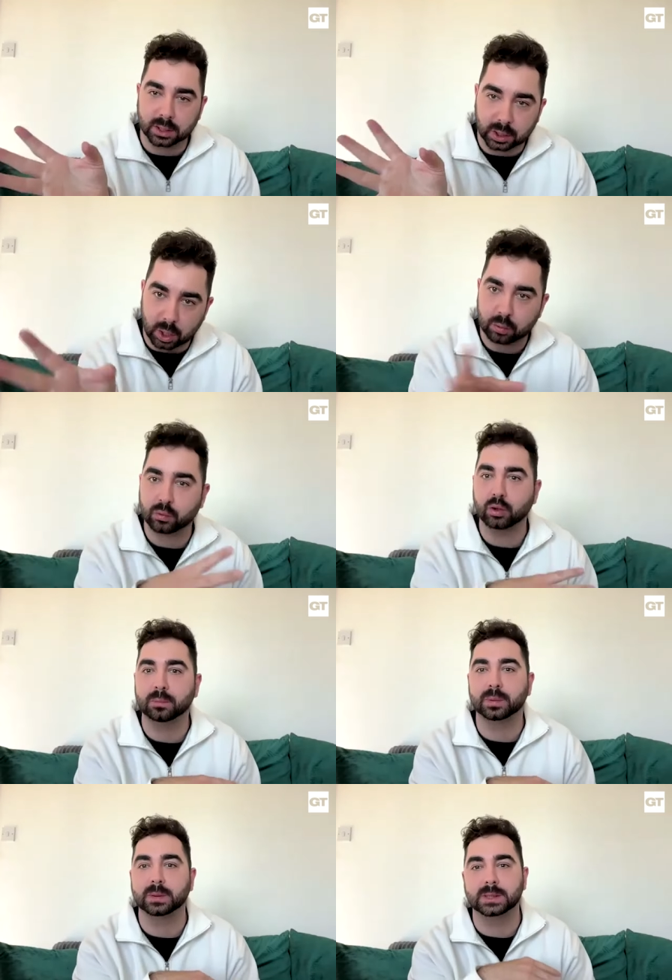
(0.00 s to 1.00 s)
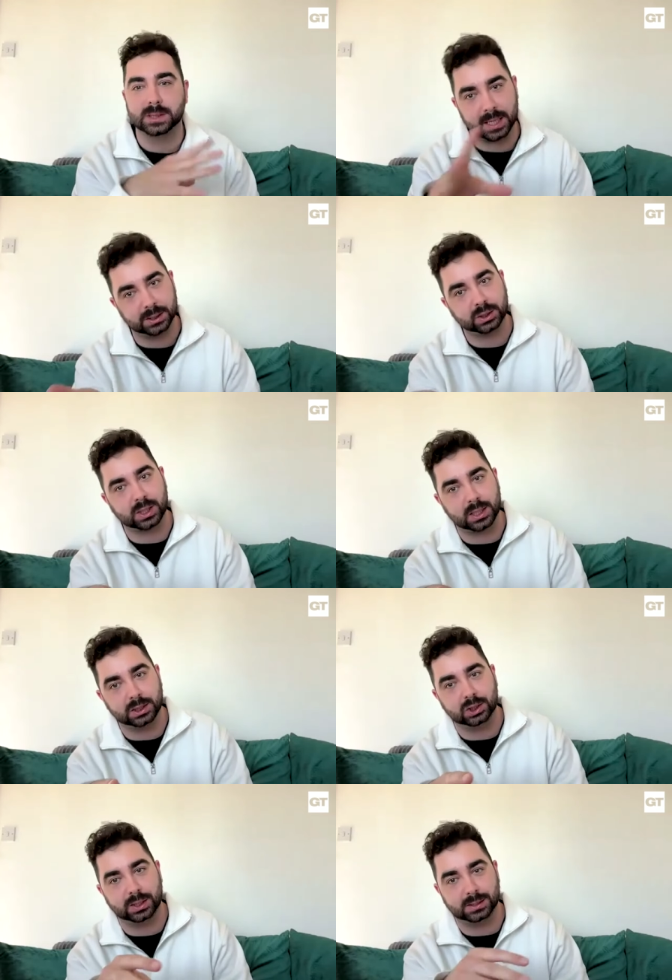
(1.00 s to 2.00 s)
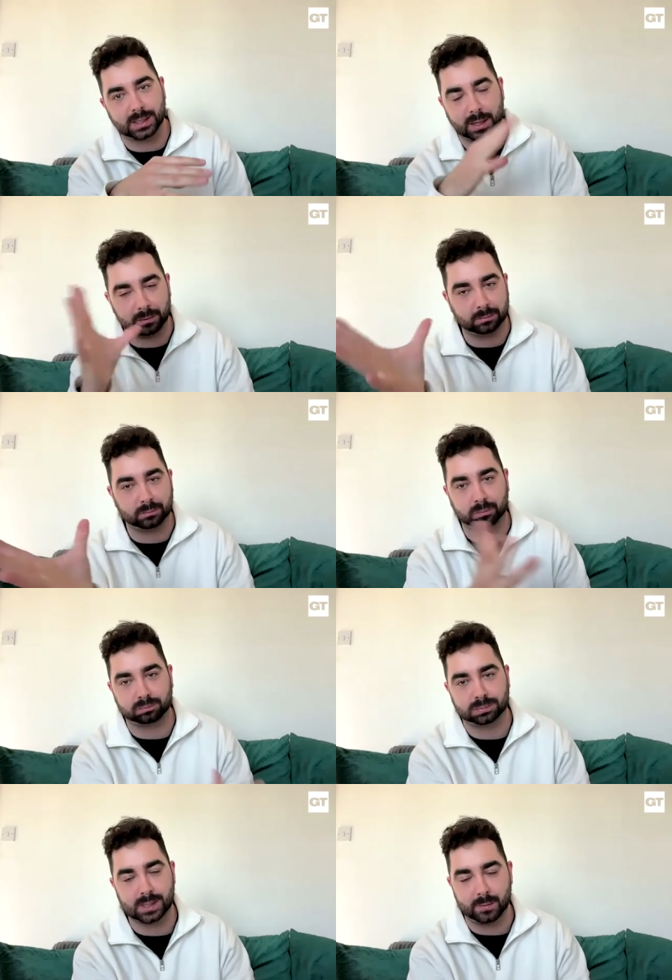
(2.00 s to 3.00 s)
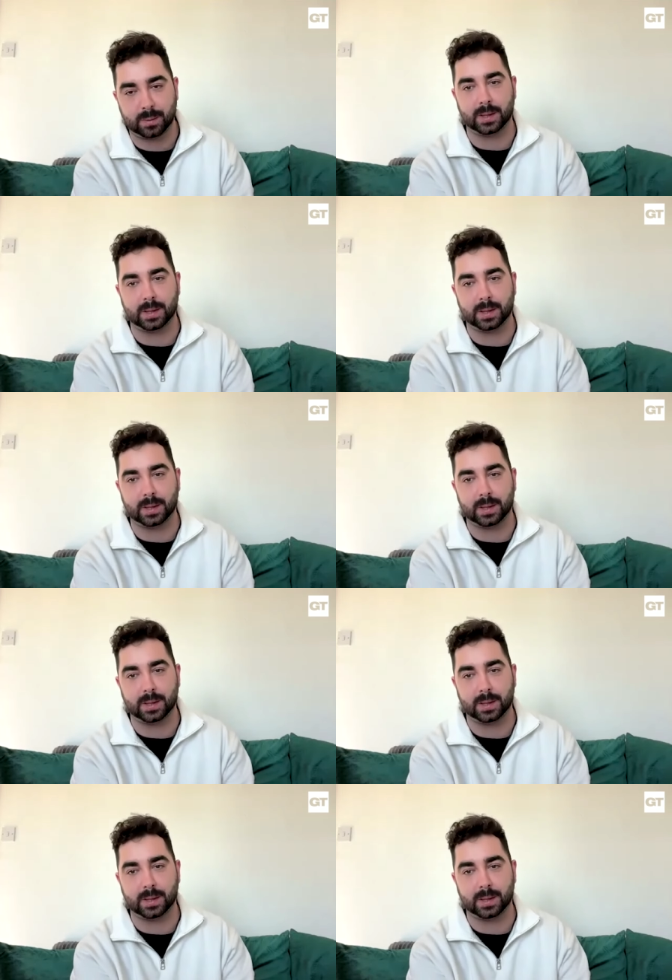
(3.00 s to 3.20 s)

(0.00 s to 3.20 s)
the girl group and the dance challenges? Like, tell me